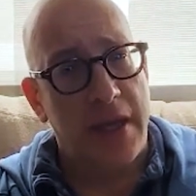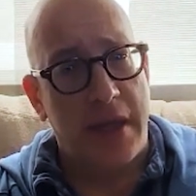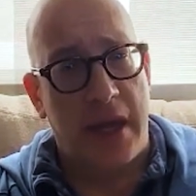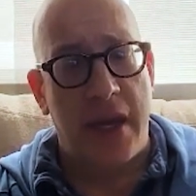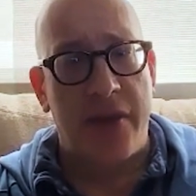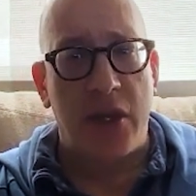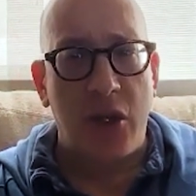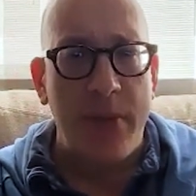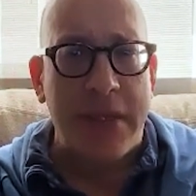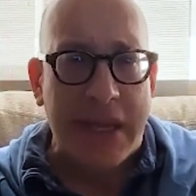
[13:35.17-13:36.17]
The idea that
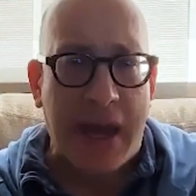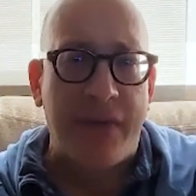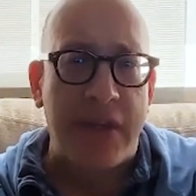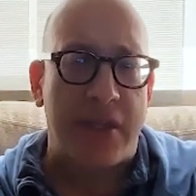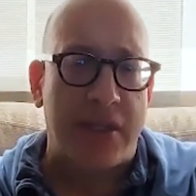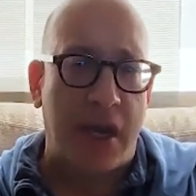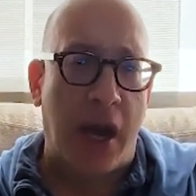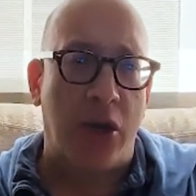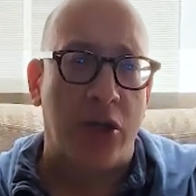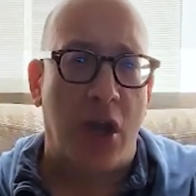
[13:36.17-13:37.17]
humans have these
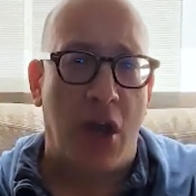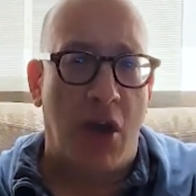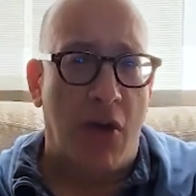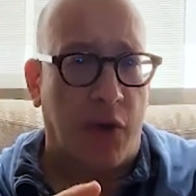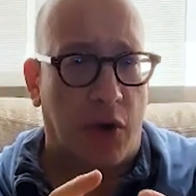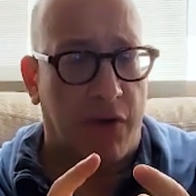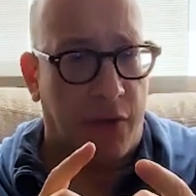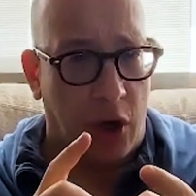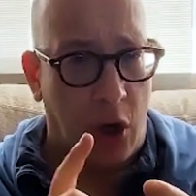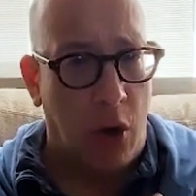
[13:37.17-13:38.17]
desires
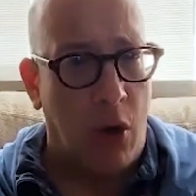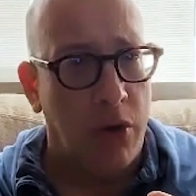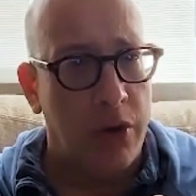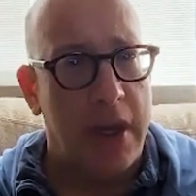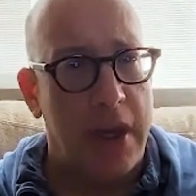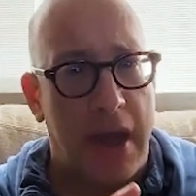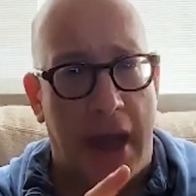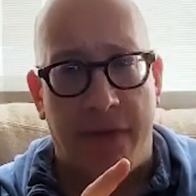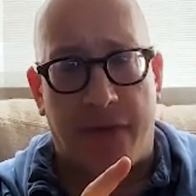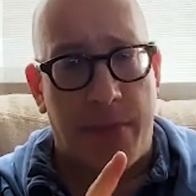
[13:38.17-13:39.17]
for gold
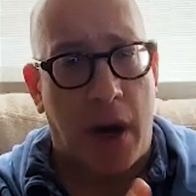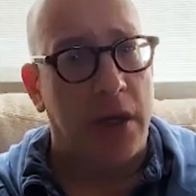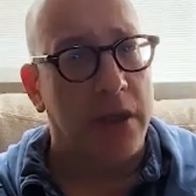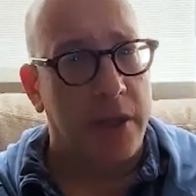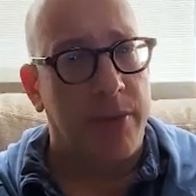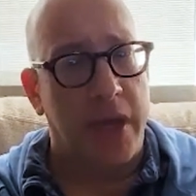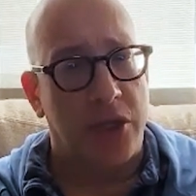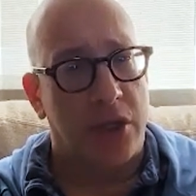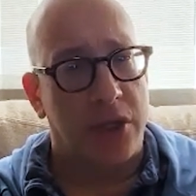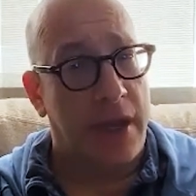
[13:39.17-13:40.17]
and for bodily
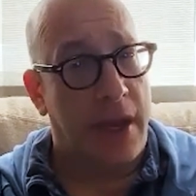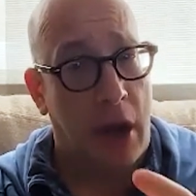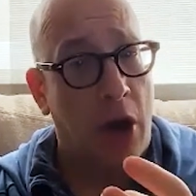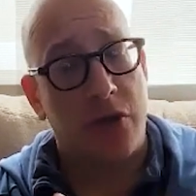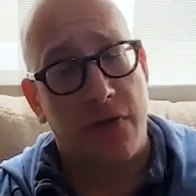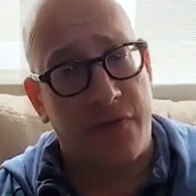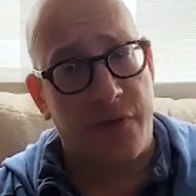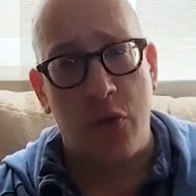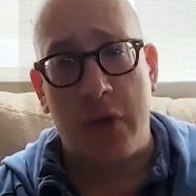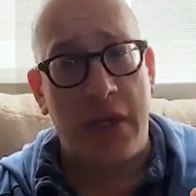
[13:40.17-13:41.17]
pleasures, and also
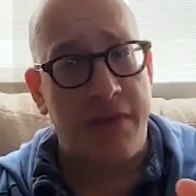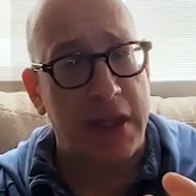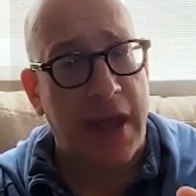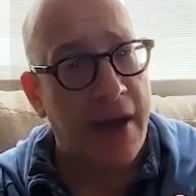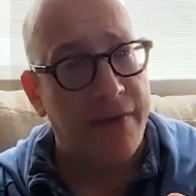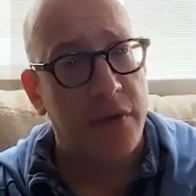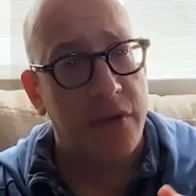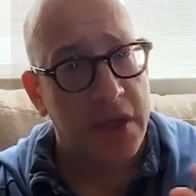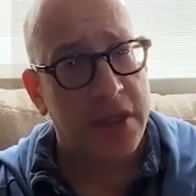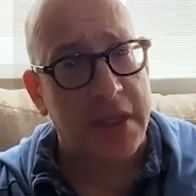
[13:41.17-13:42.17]
food, even laughter,
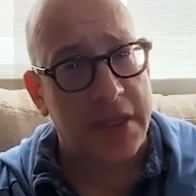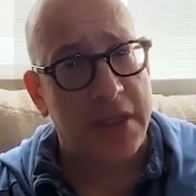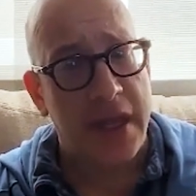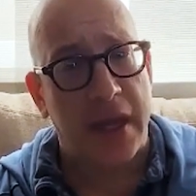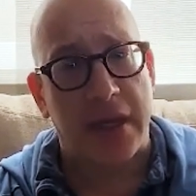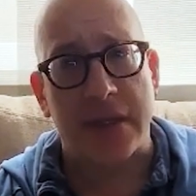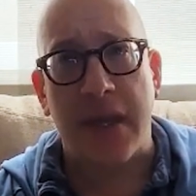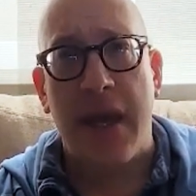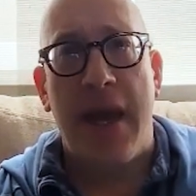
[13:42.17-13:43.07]
these things.